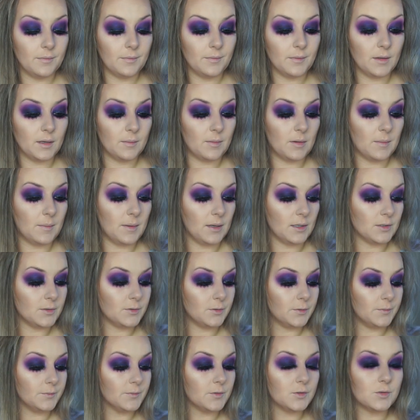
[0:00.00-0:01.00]
They're a bit
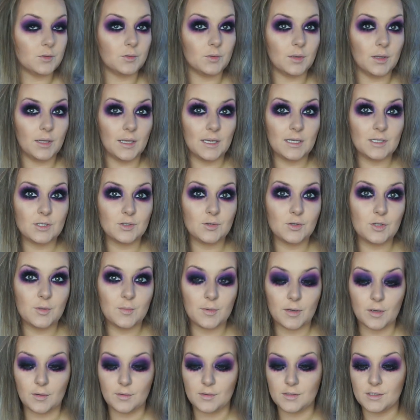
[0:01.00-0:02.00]
mental. So let's do the
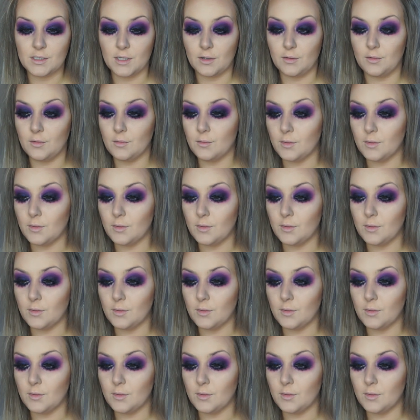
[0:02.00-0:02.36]
brows now.